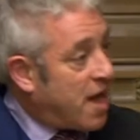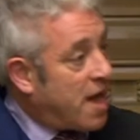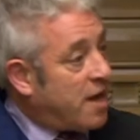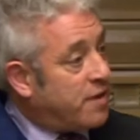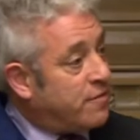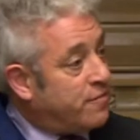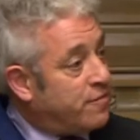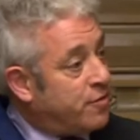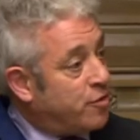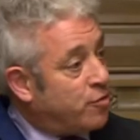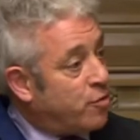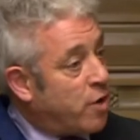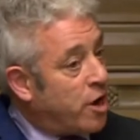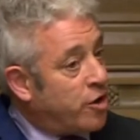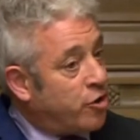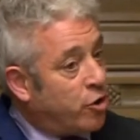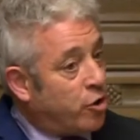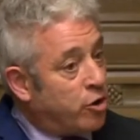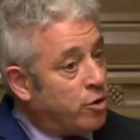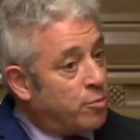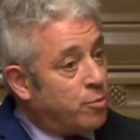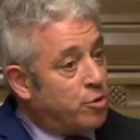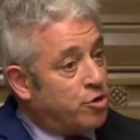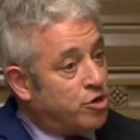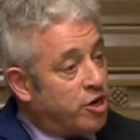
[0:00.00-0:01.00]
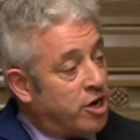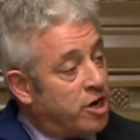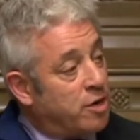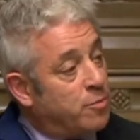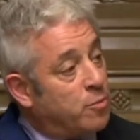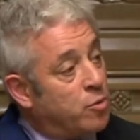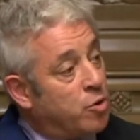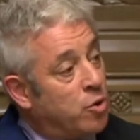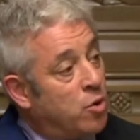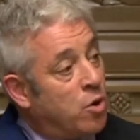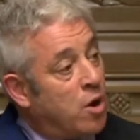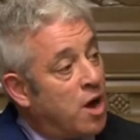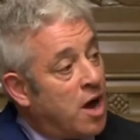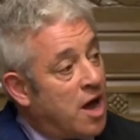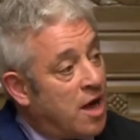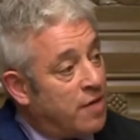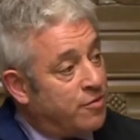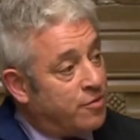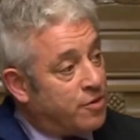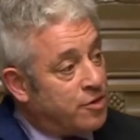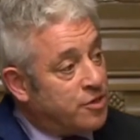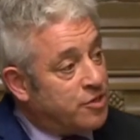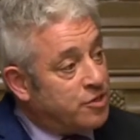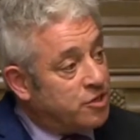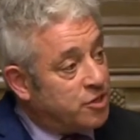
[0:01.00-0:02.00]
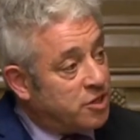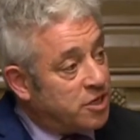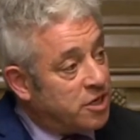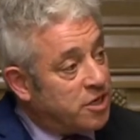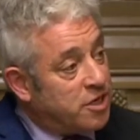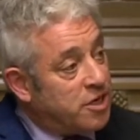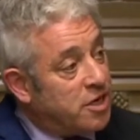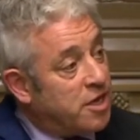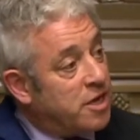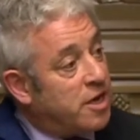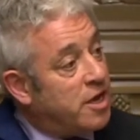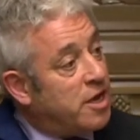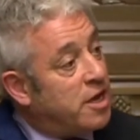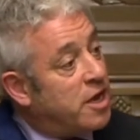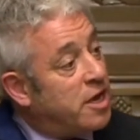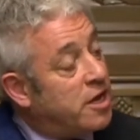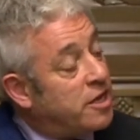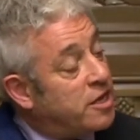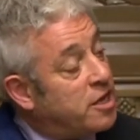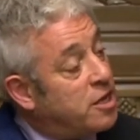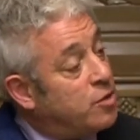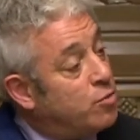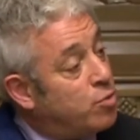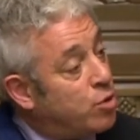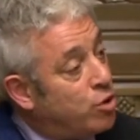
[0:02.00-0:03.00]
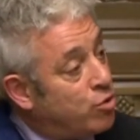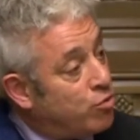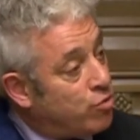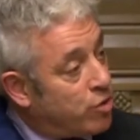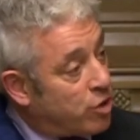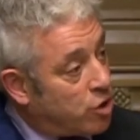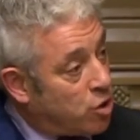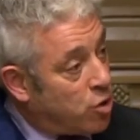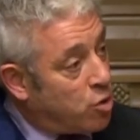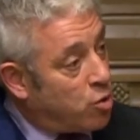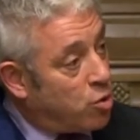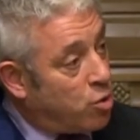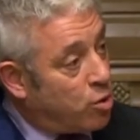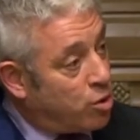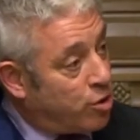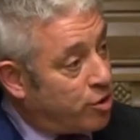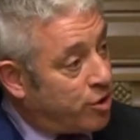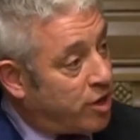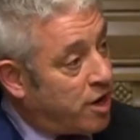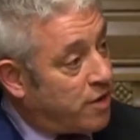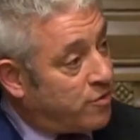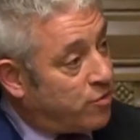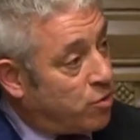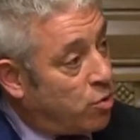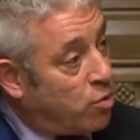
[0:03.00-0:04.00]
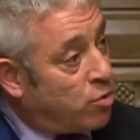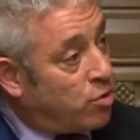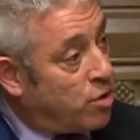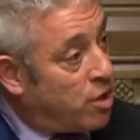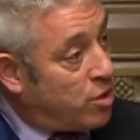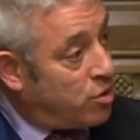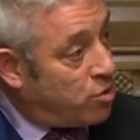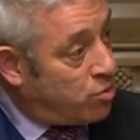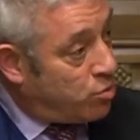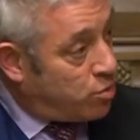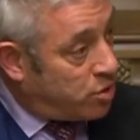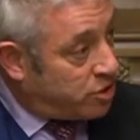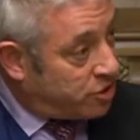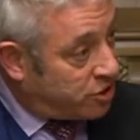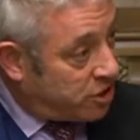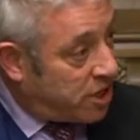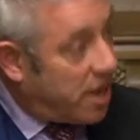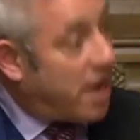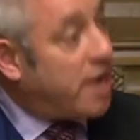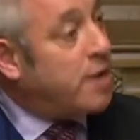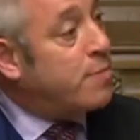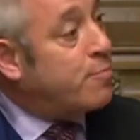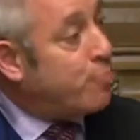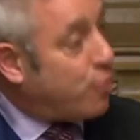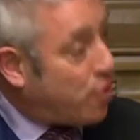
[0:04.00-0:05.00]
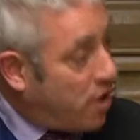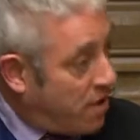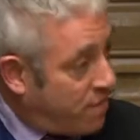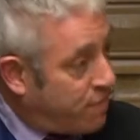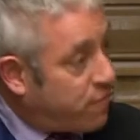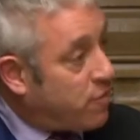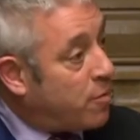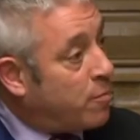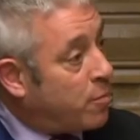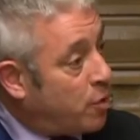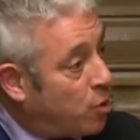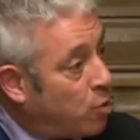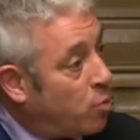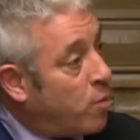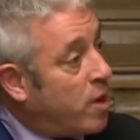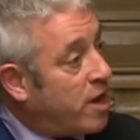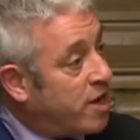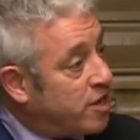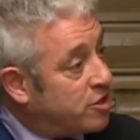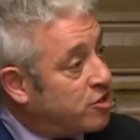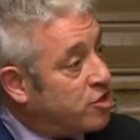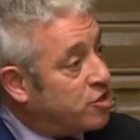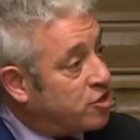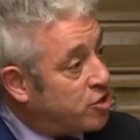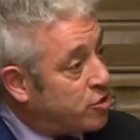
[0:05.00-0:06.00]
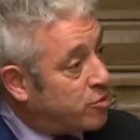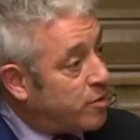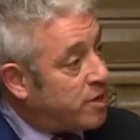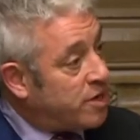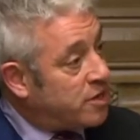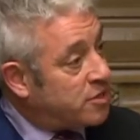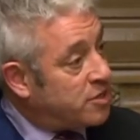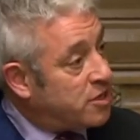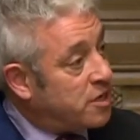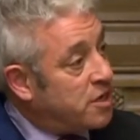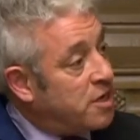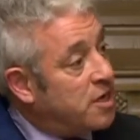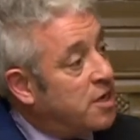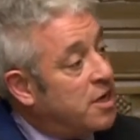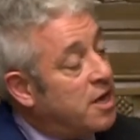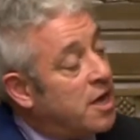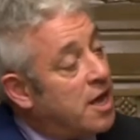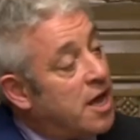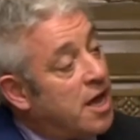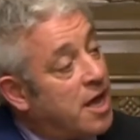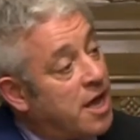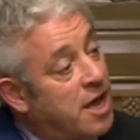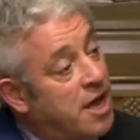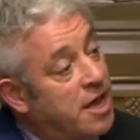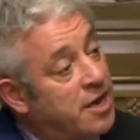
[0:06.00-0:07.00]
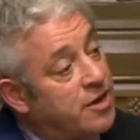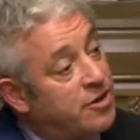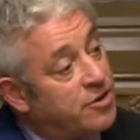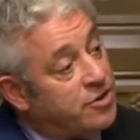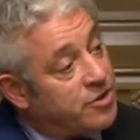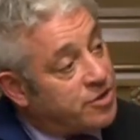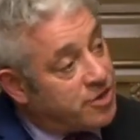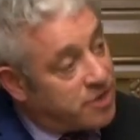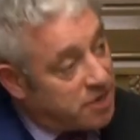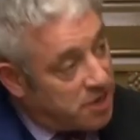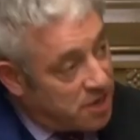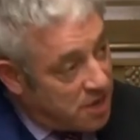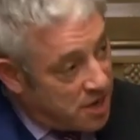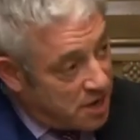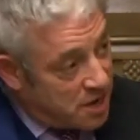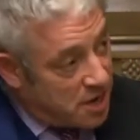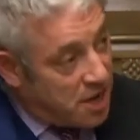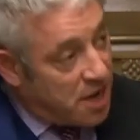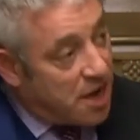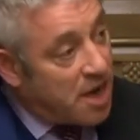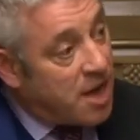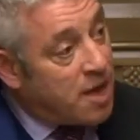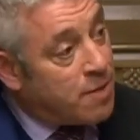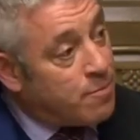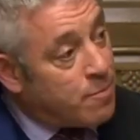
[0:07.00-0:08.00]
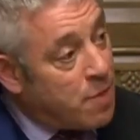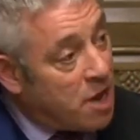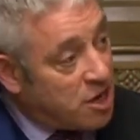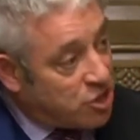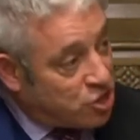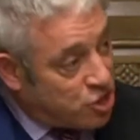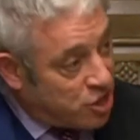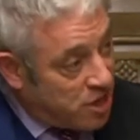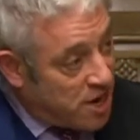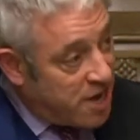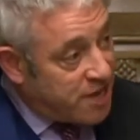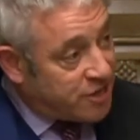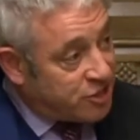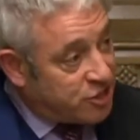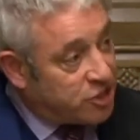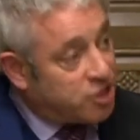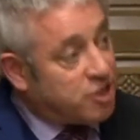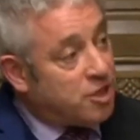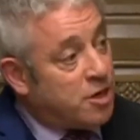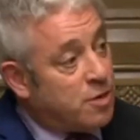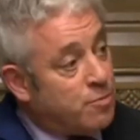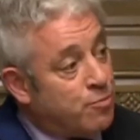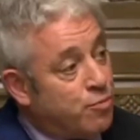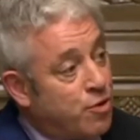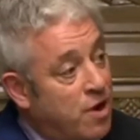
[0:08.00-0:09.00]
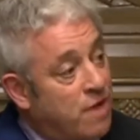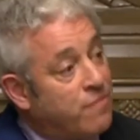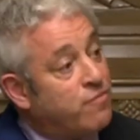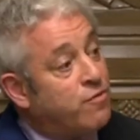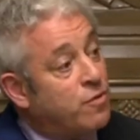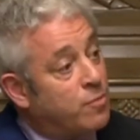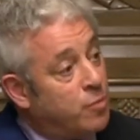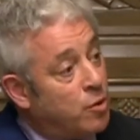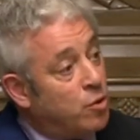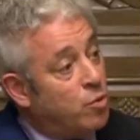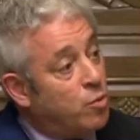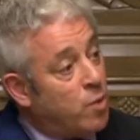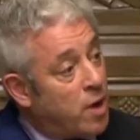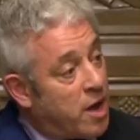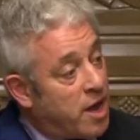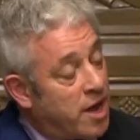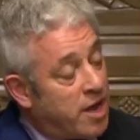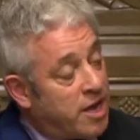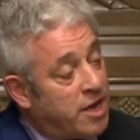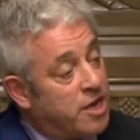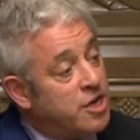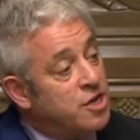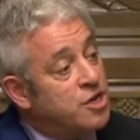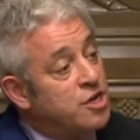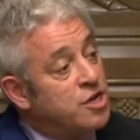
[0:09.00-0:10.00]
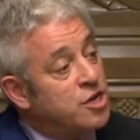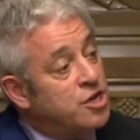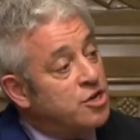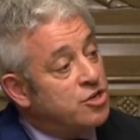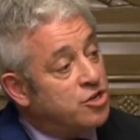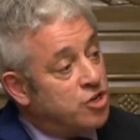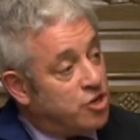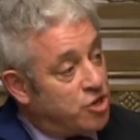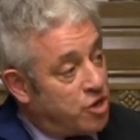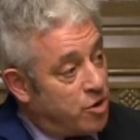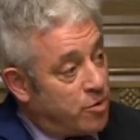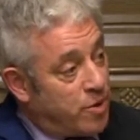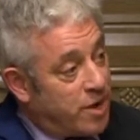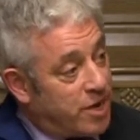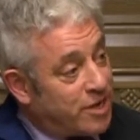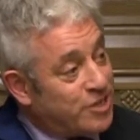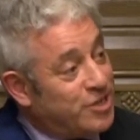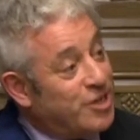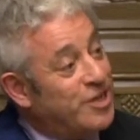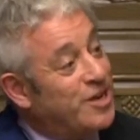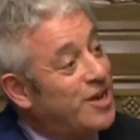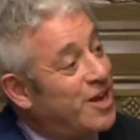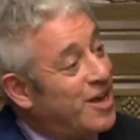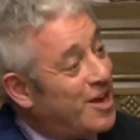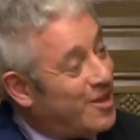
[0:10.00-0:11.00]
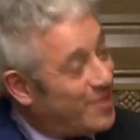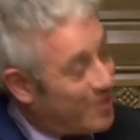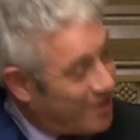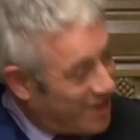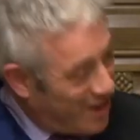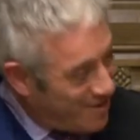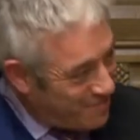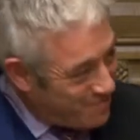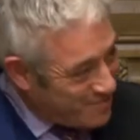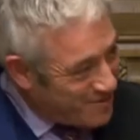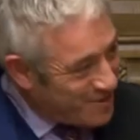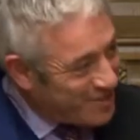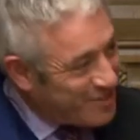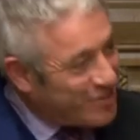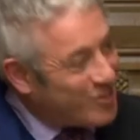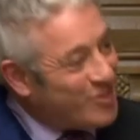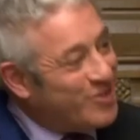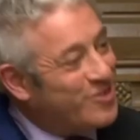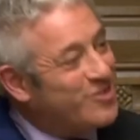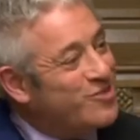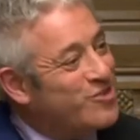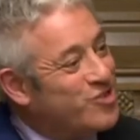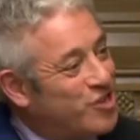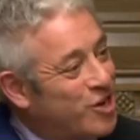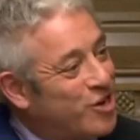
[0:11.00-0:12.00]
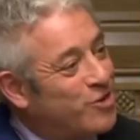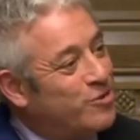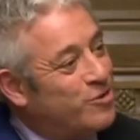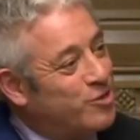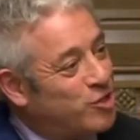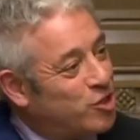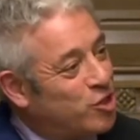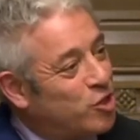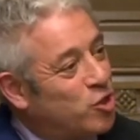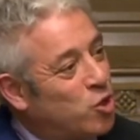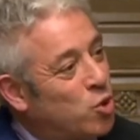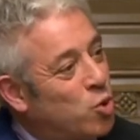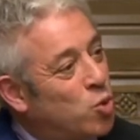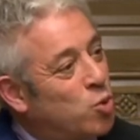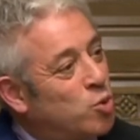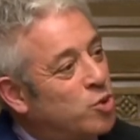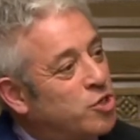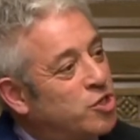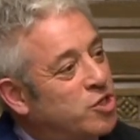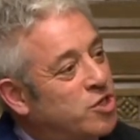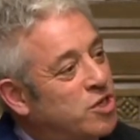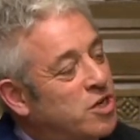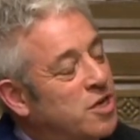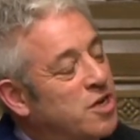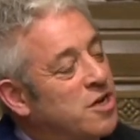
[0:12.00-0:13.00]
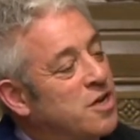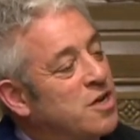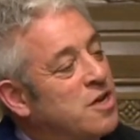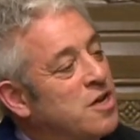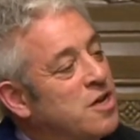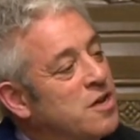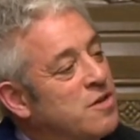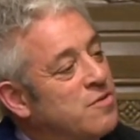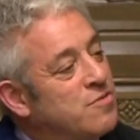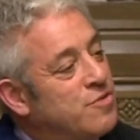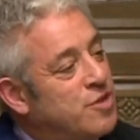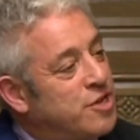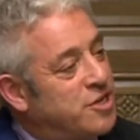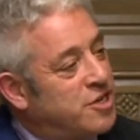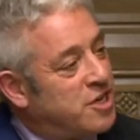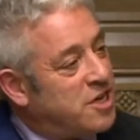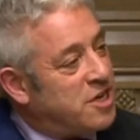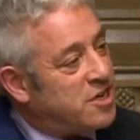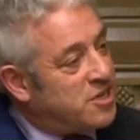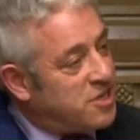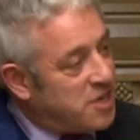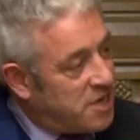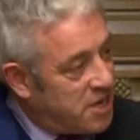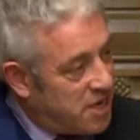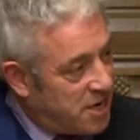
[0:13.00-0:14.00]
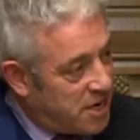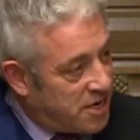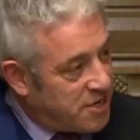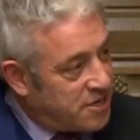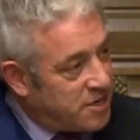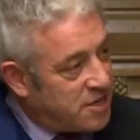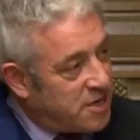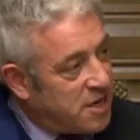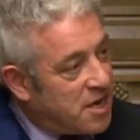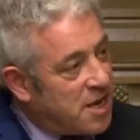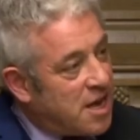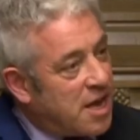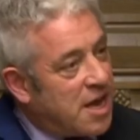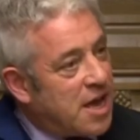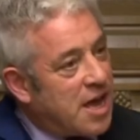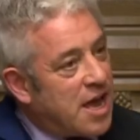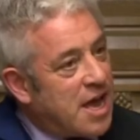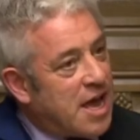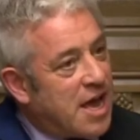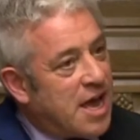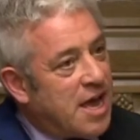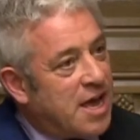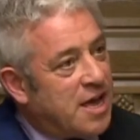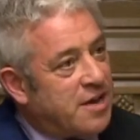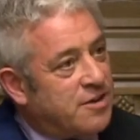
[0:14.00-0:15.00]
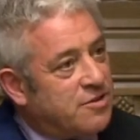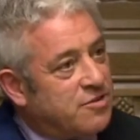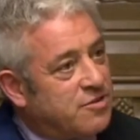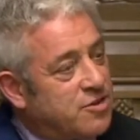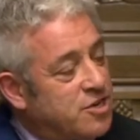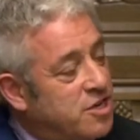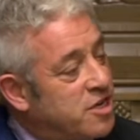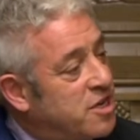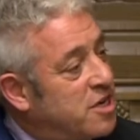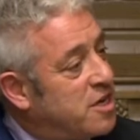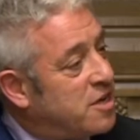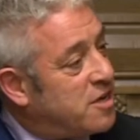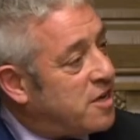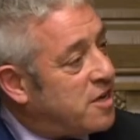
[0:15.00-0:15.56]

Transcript: that for the Right Honourable Gentleman or others, he will recall that I thought that there was a preferable way to do it and a much less preferable way to do it. The government chose the course that it did, and